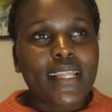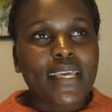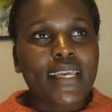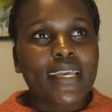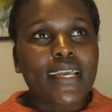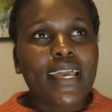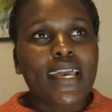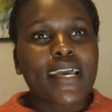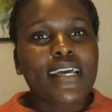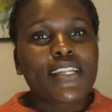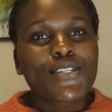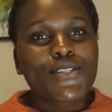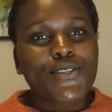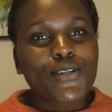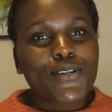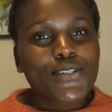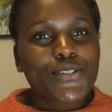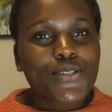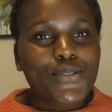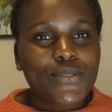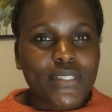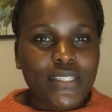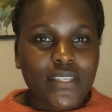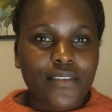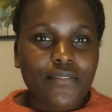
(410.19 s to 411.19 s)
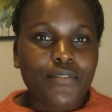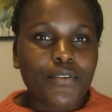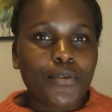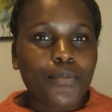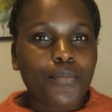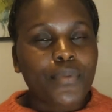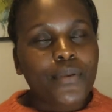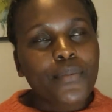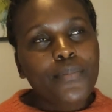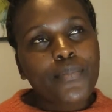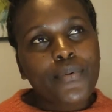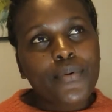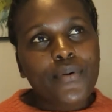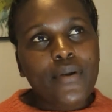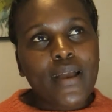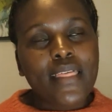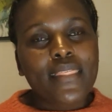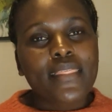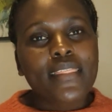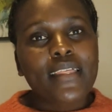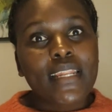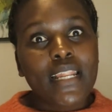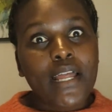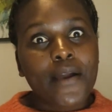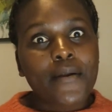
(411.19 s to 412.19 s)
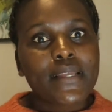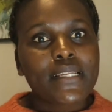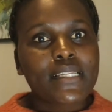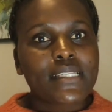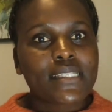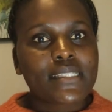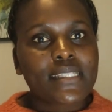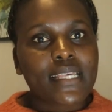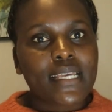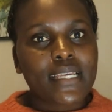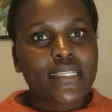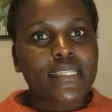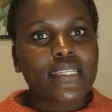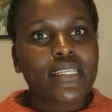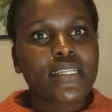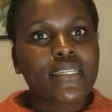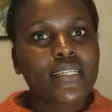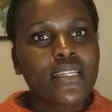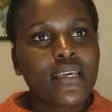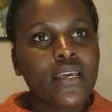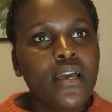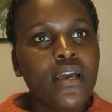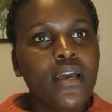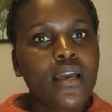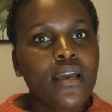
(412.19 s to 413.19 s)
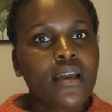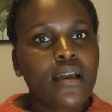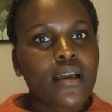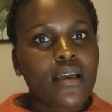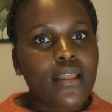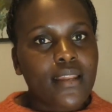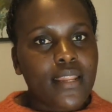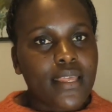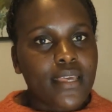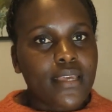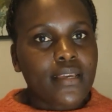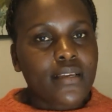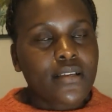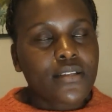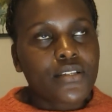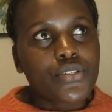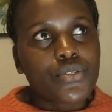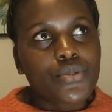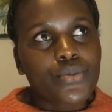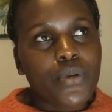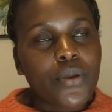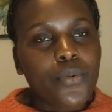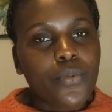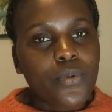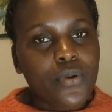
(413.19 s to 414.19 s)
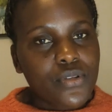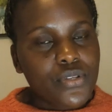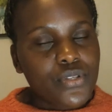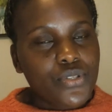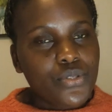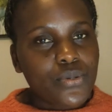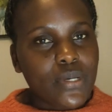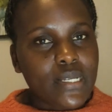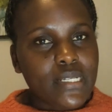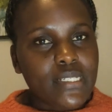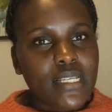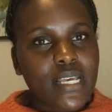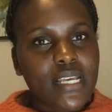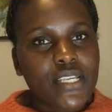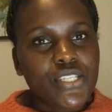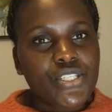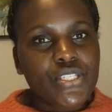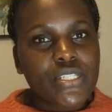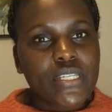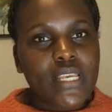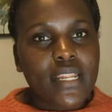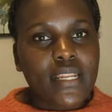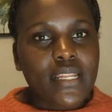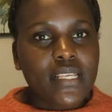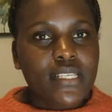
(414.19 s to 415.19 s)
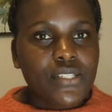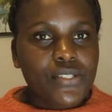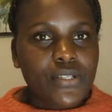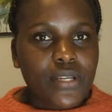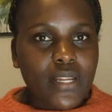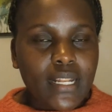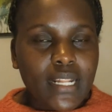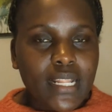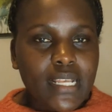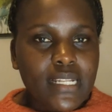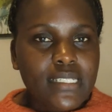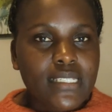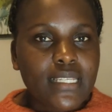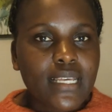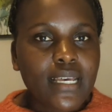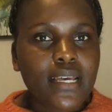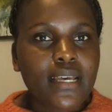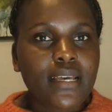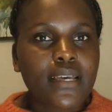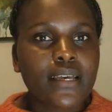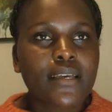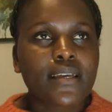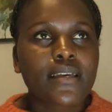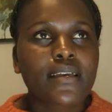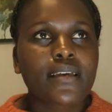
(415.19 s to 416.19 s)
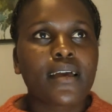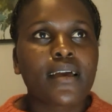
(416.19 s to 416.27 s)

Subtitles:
Like I had talked to several people, and then now I decided, like, do I want to attach an extra letter?